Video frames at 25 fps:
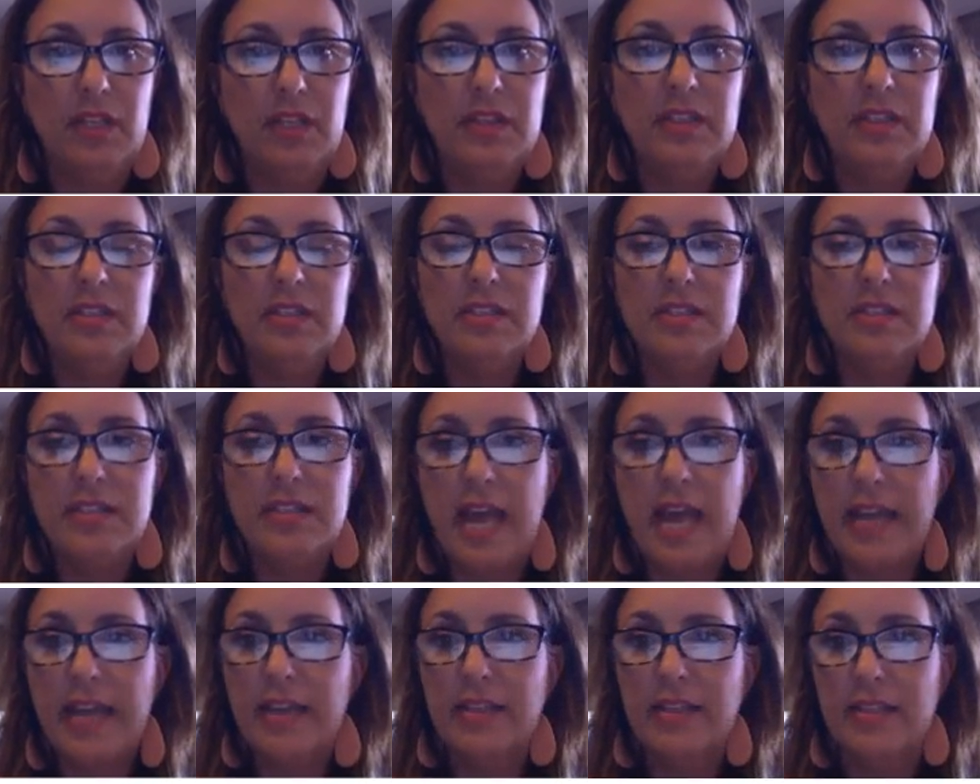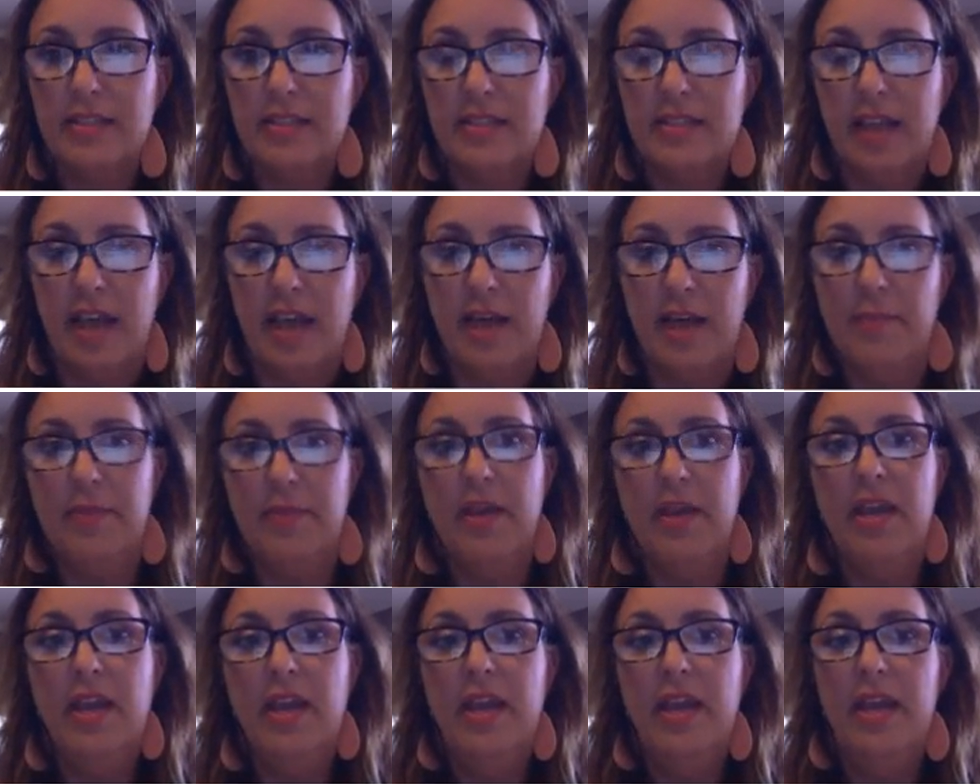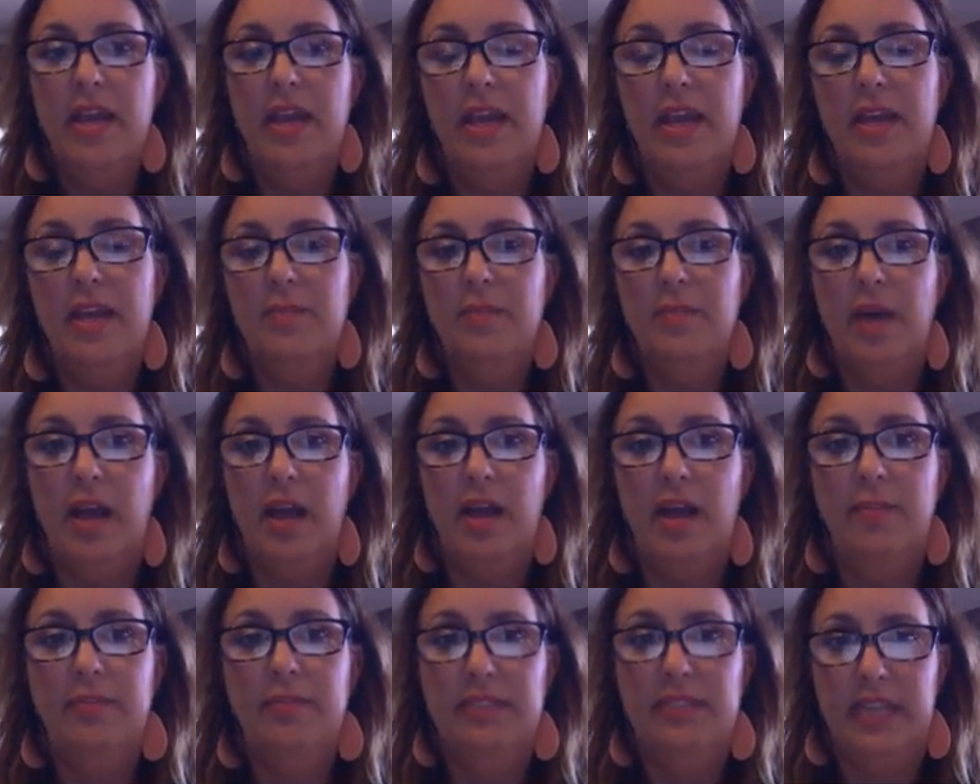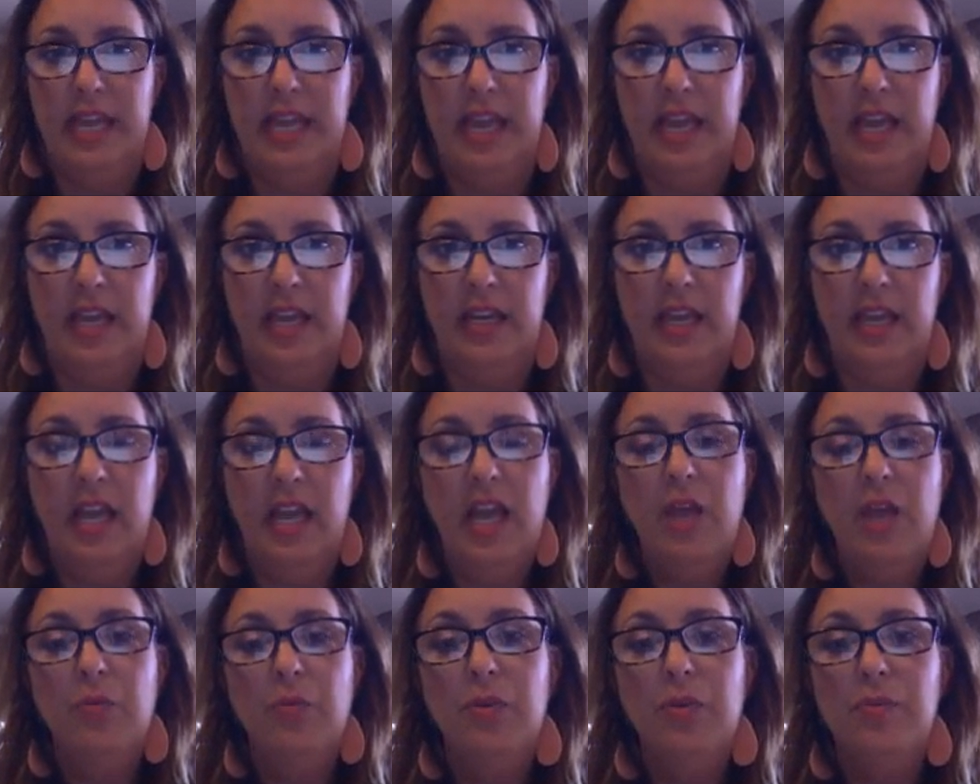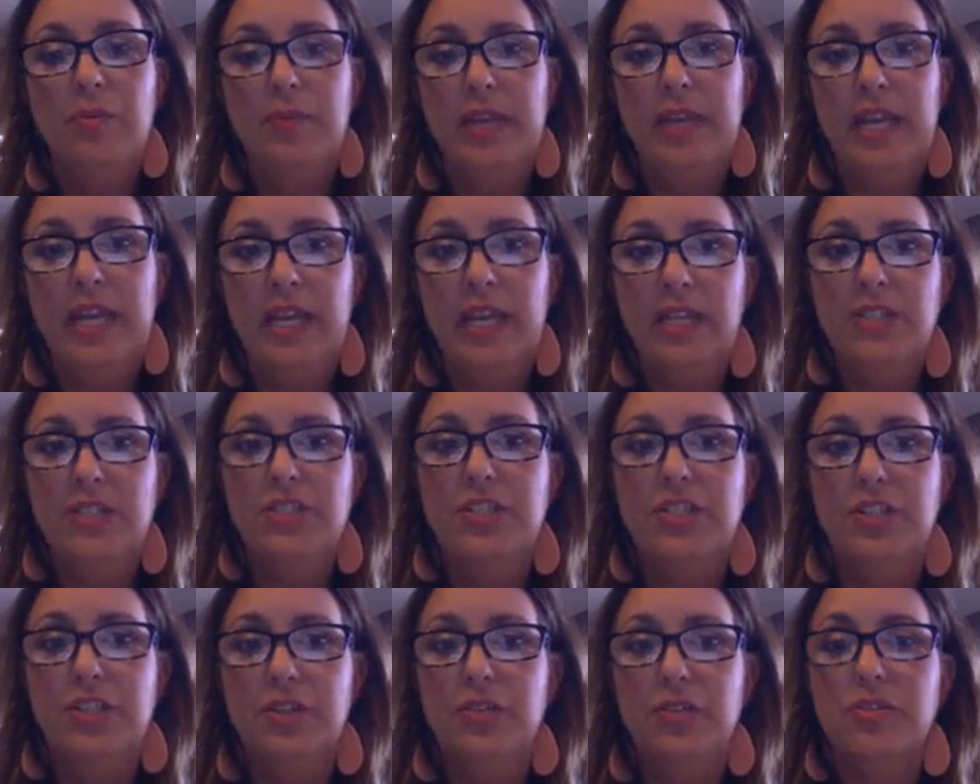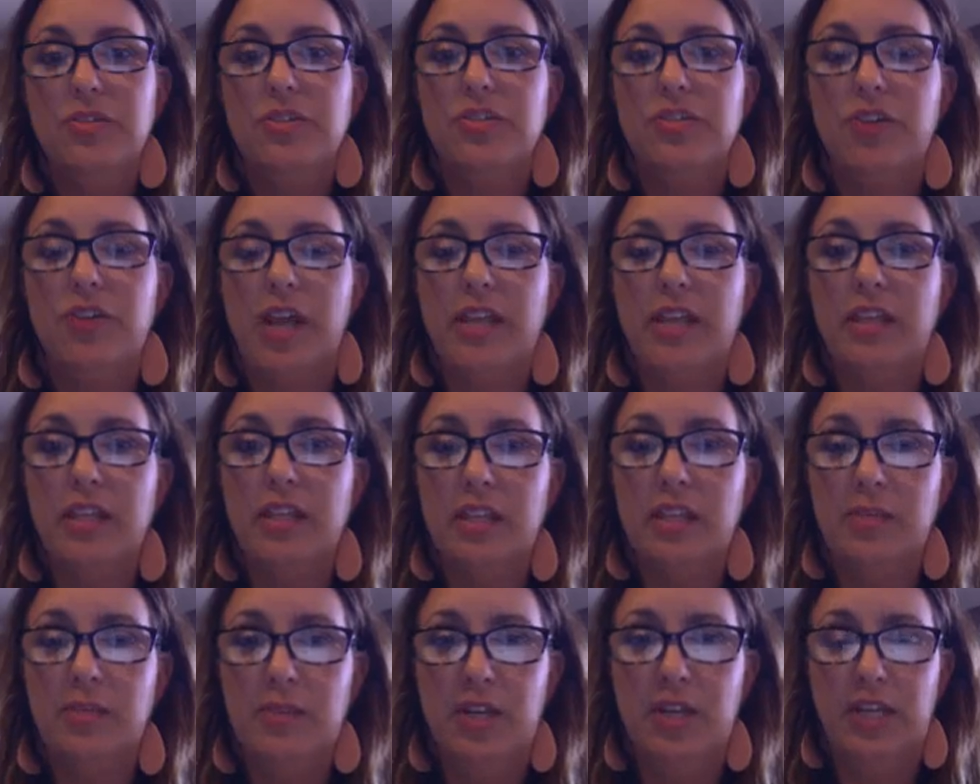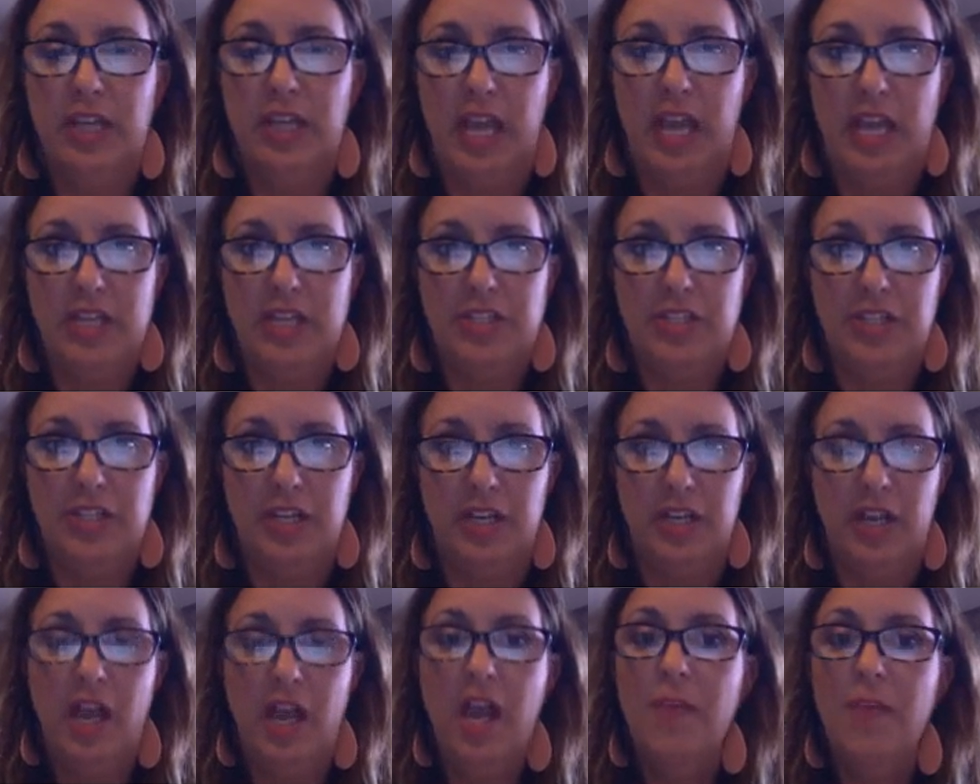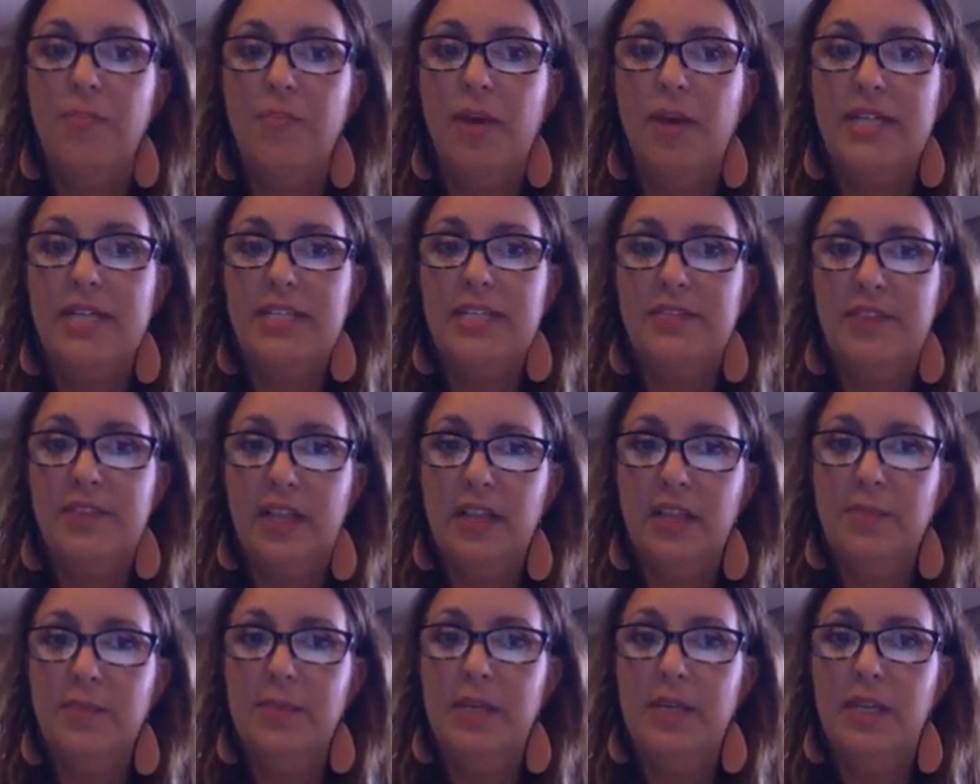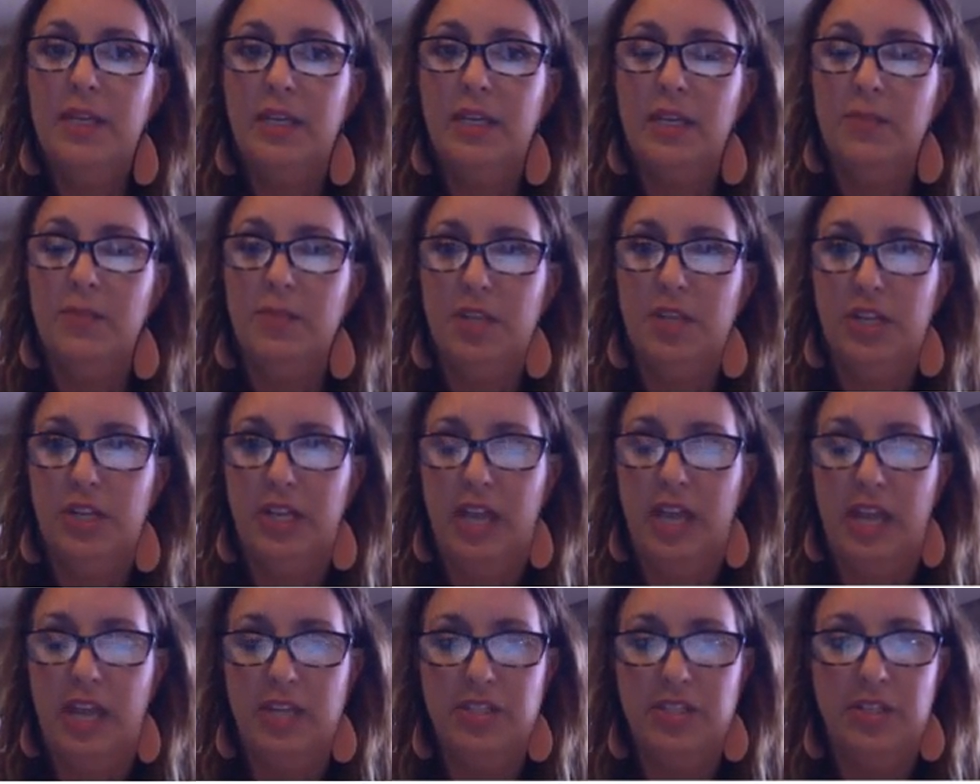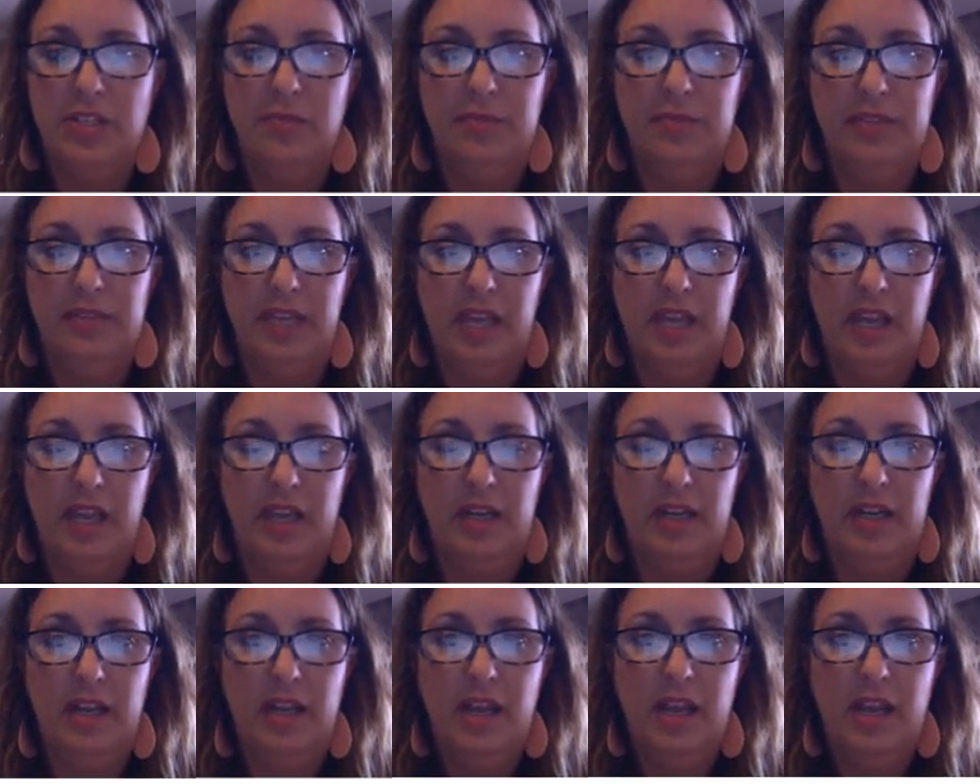The second step in my plan would be to strengthen communication by developing a communication plan.